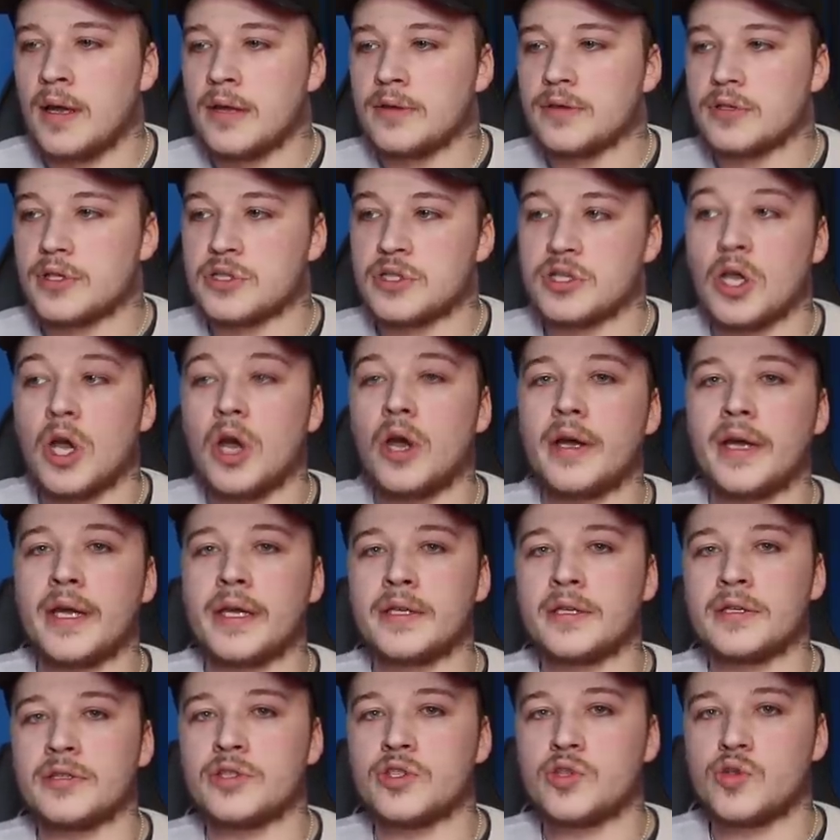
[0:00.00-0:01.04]

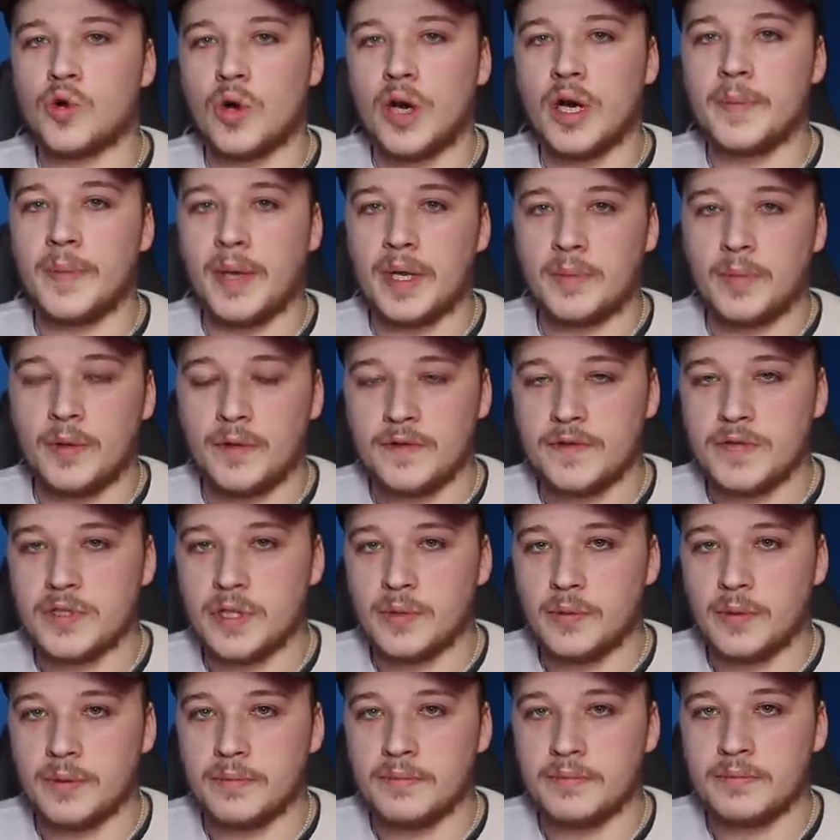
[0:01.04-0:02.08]
deserted and try and make moves to
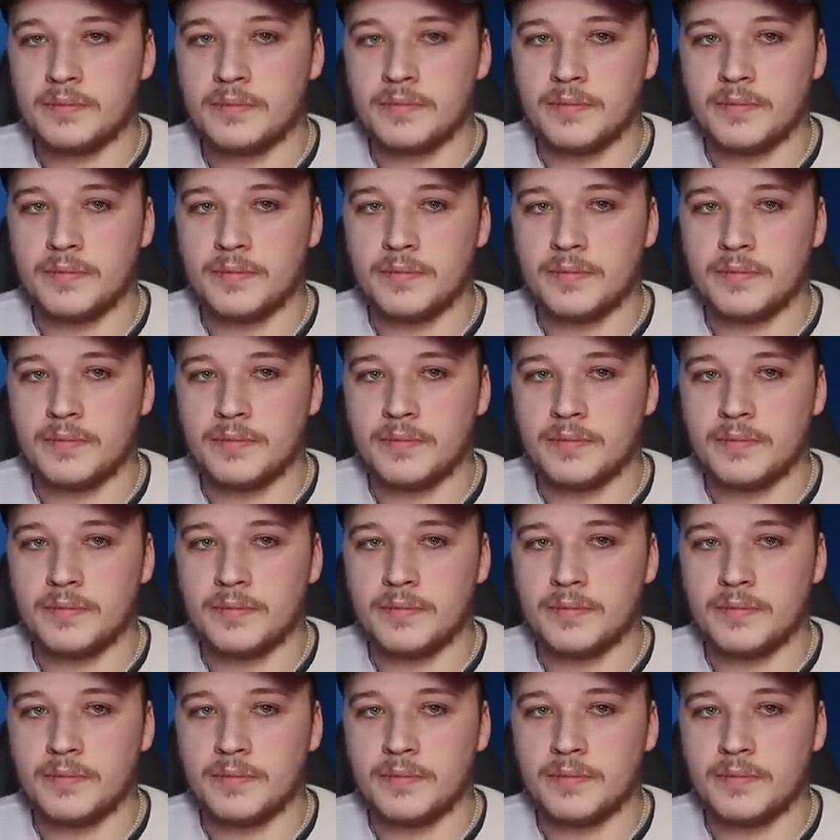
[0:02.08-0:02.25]
them.